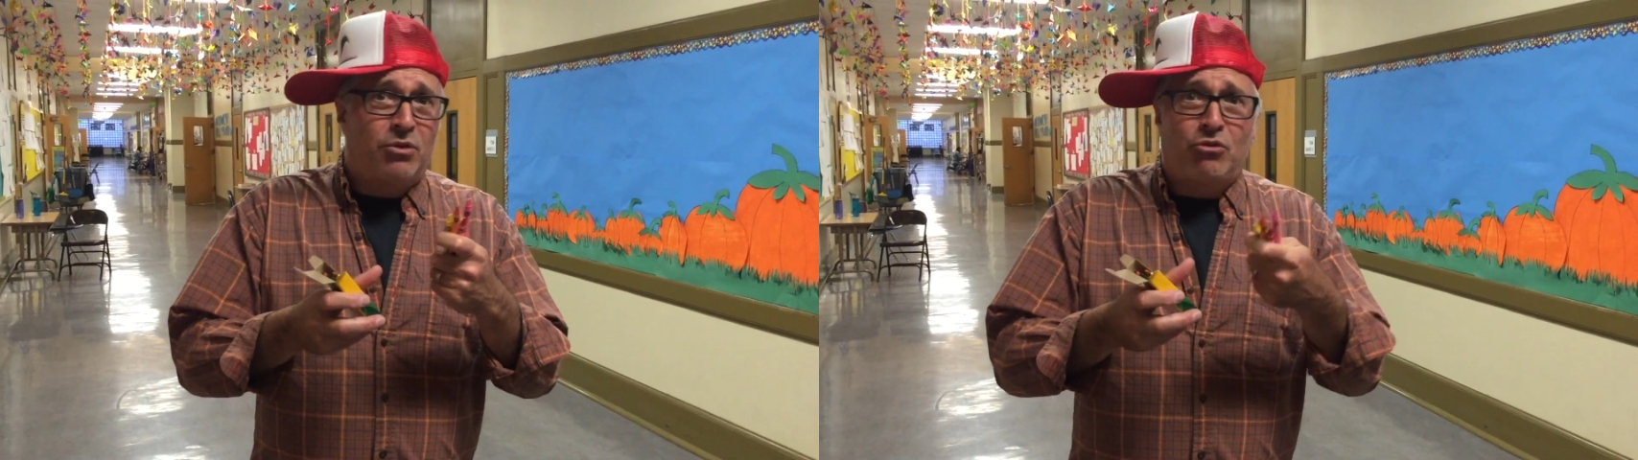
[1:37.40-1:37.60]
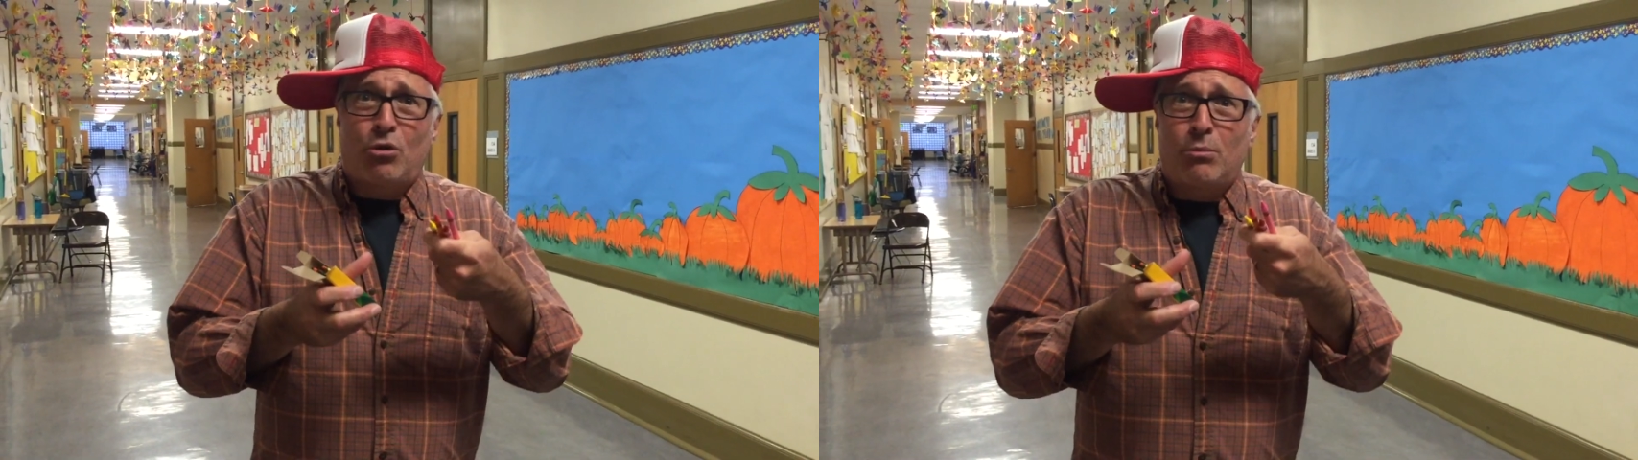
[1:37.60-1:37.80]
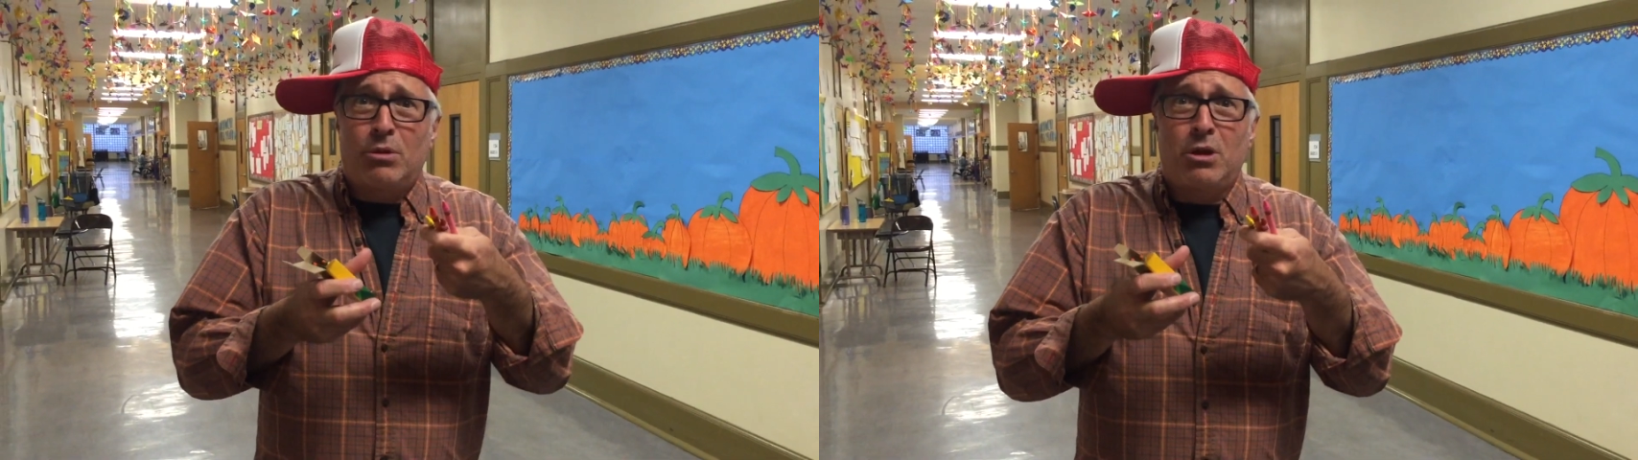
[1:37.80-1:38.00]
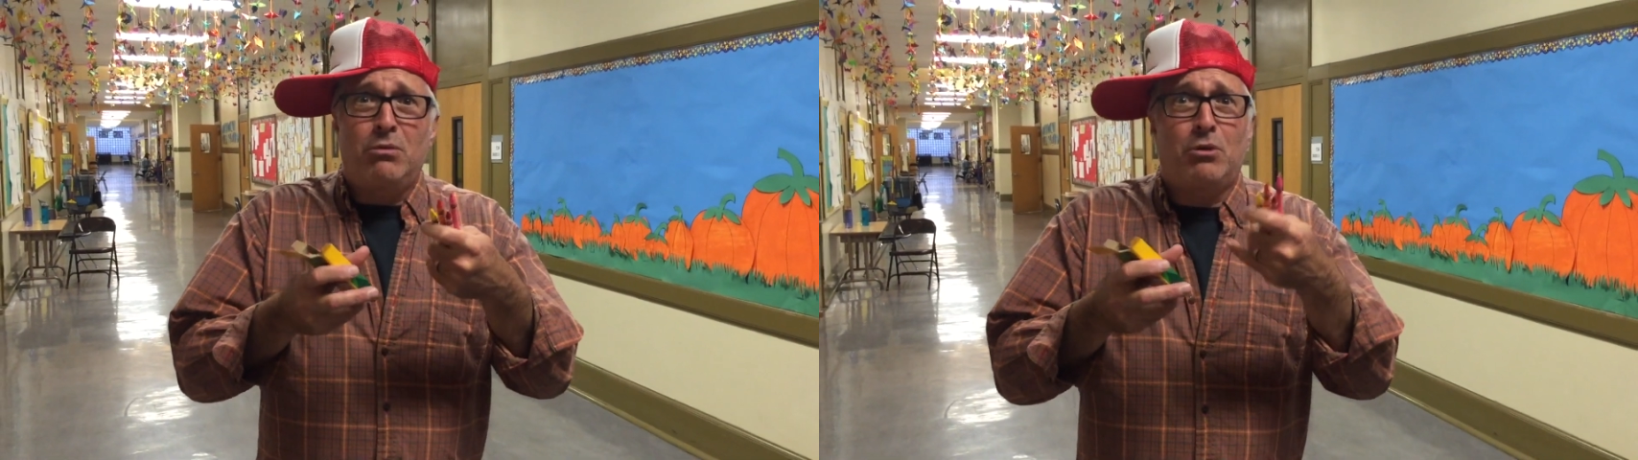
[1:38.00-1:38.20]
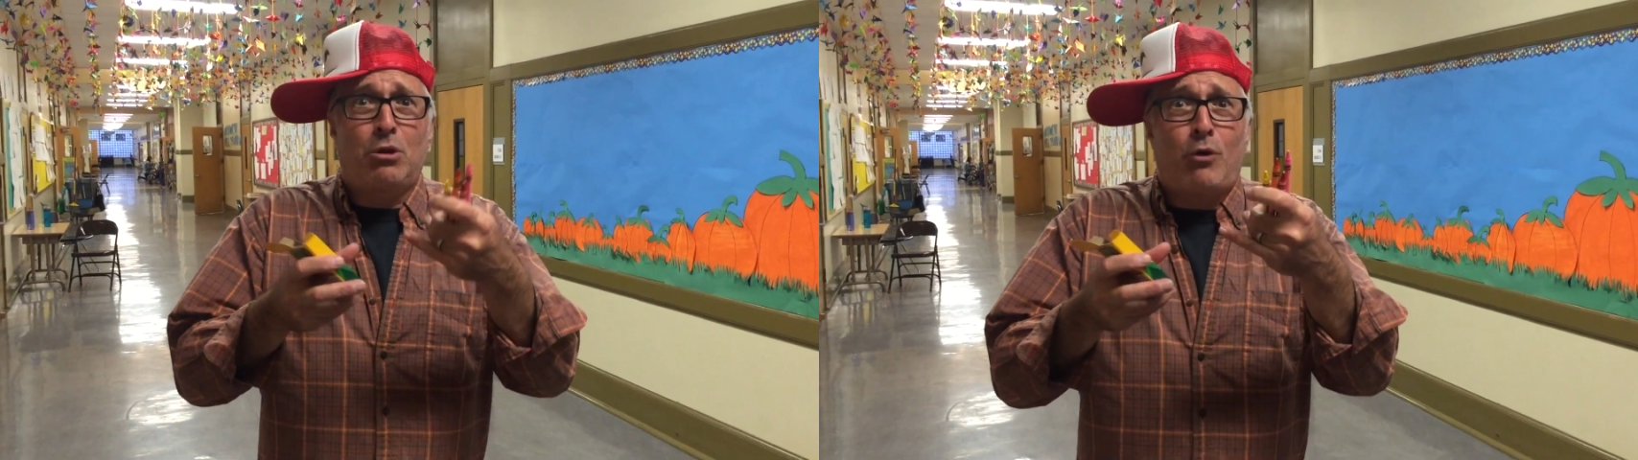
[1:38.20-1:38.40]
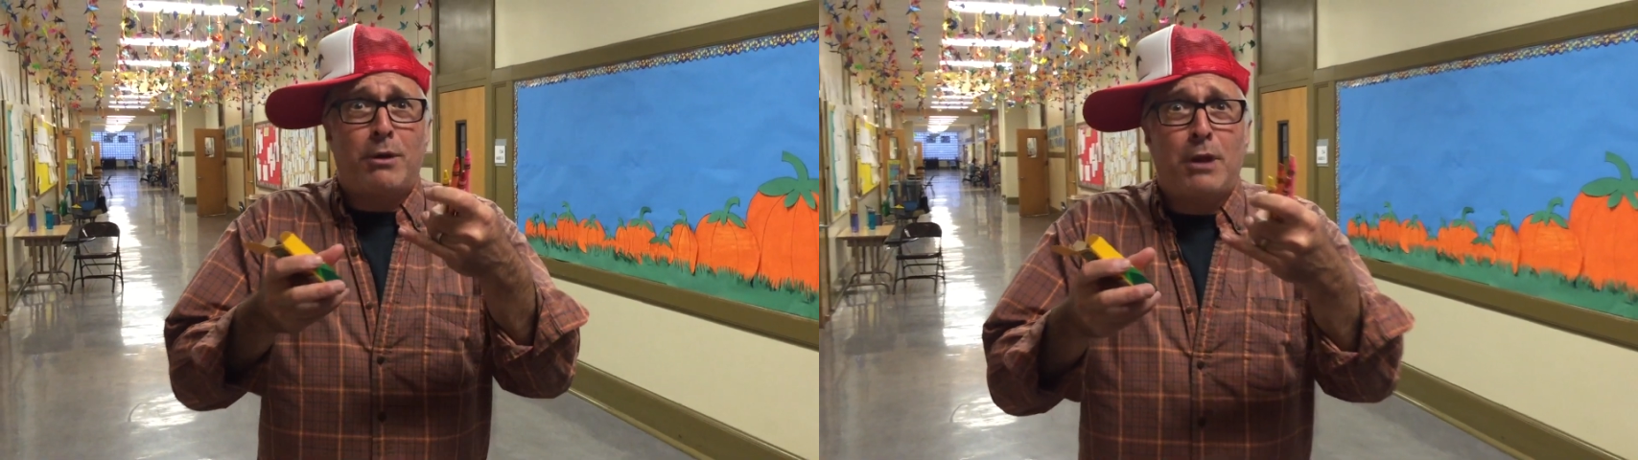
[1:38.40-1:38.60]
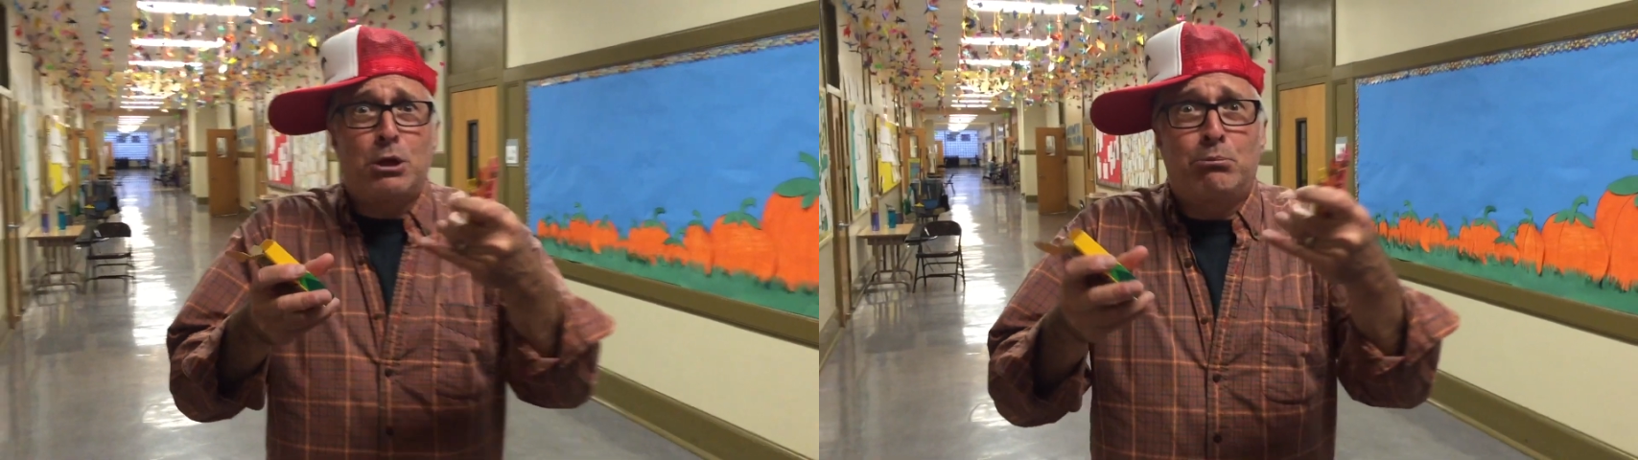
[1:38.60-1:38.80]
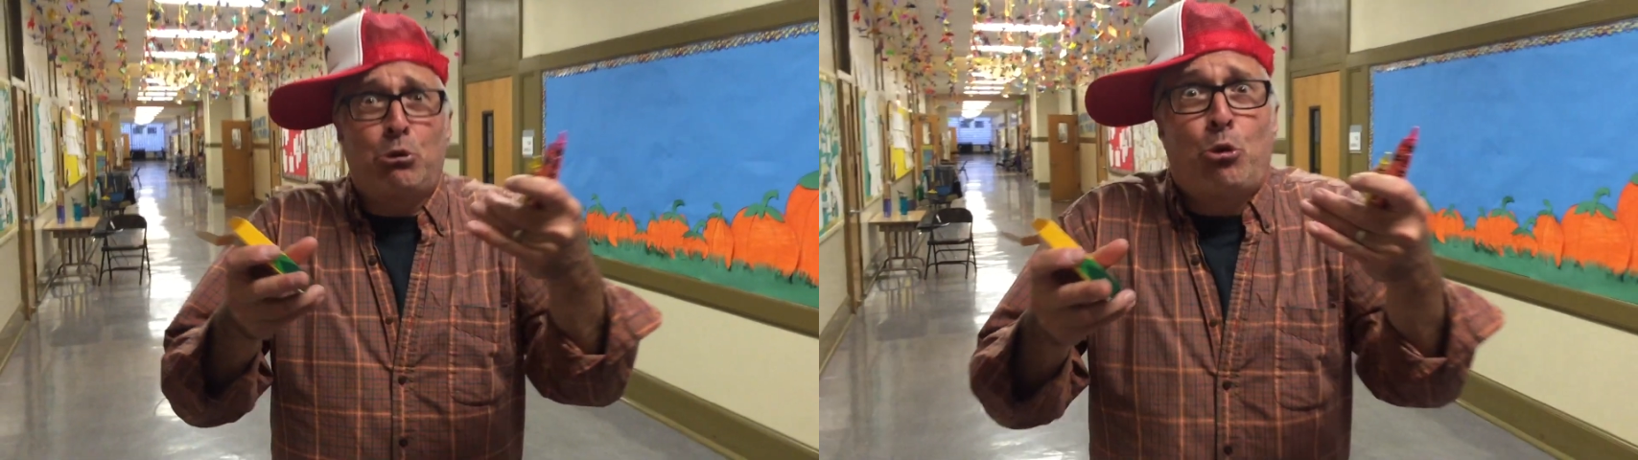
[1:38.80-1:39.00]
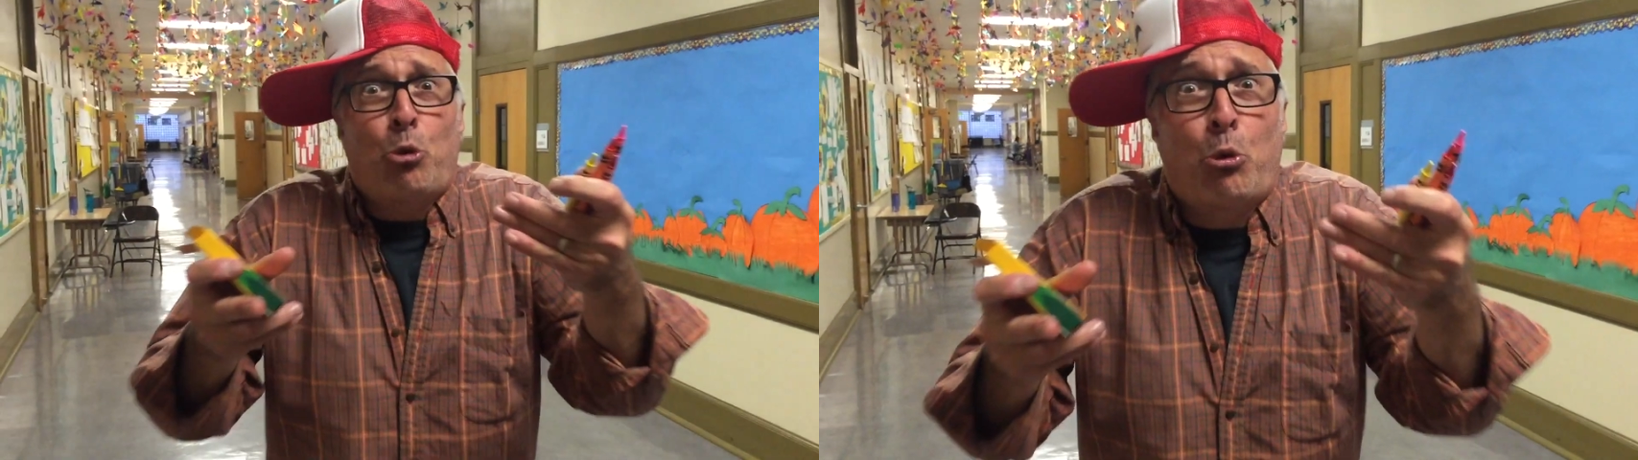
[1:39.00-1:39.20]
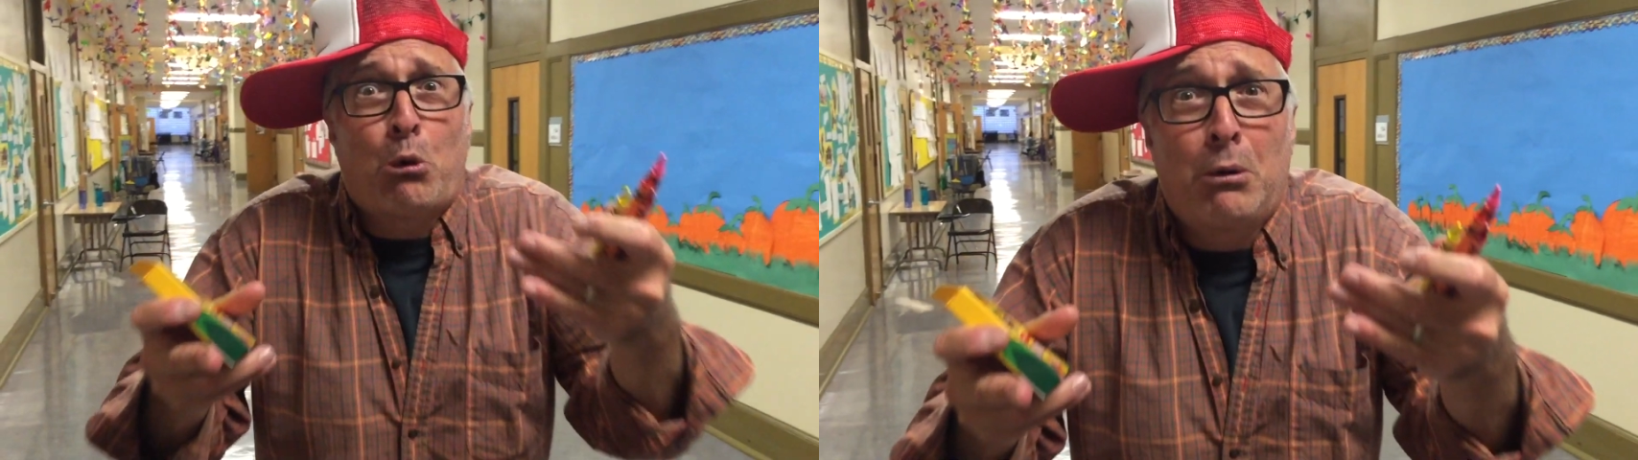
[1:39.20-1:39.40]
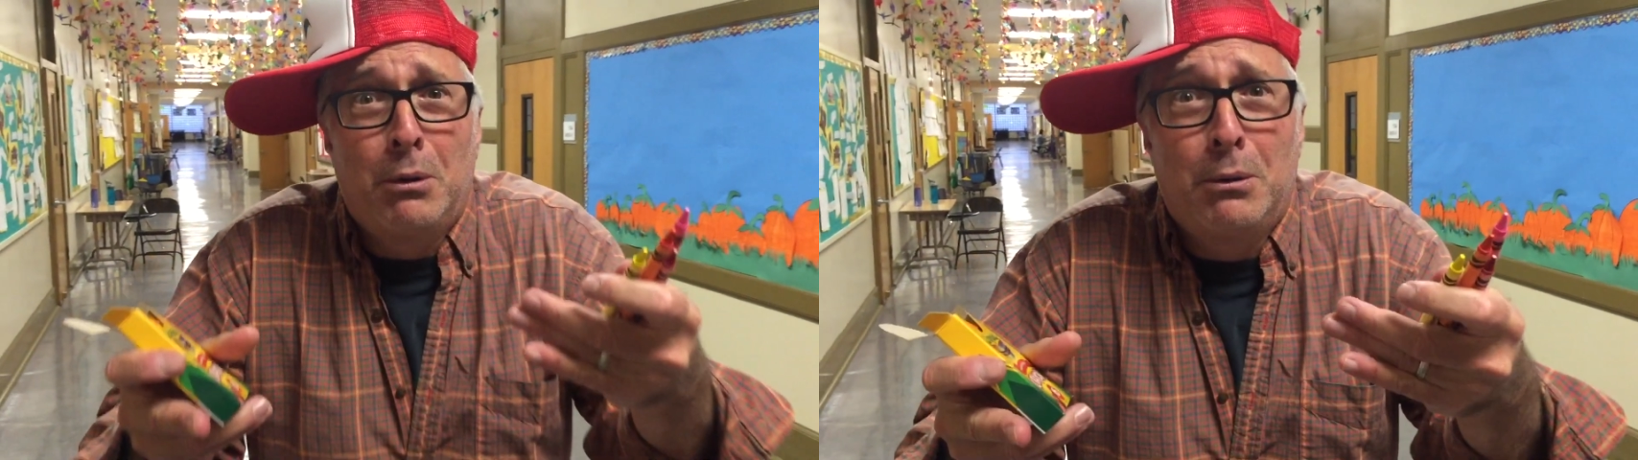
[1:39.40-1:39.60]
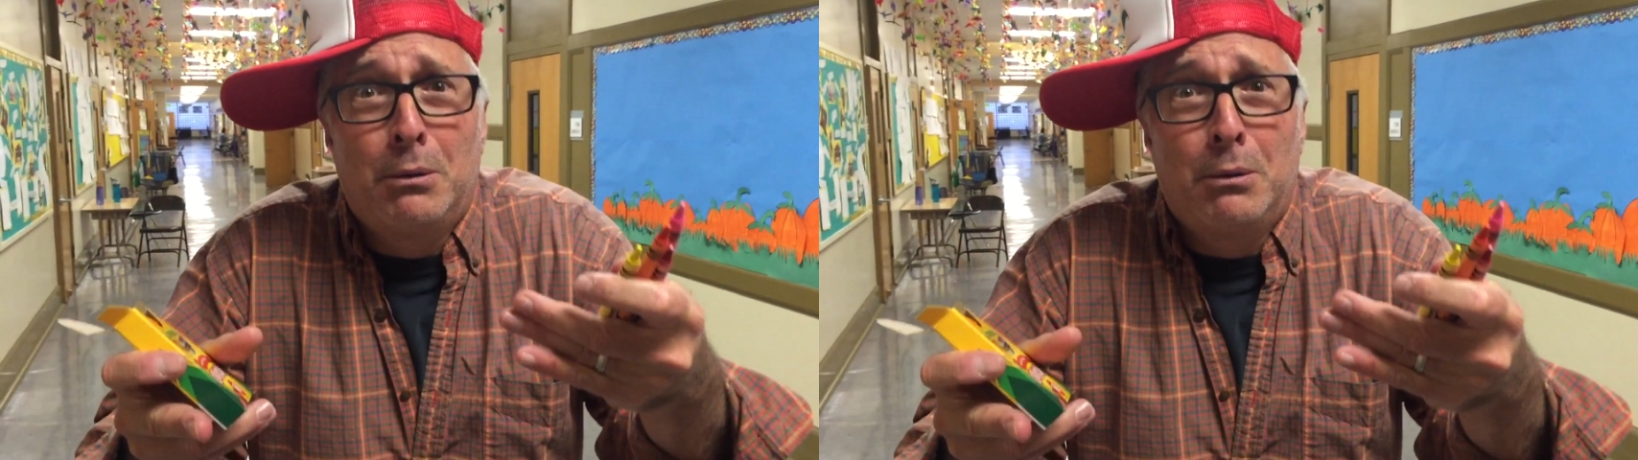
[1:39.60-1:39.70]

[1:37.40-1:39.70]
Mr. Sobel, you got a crayon that's blue?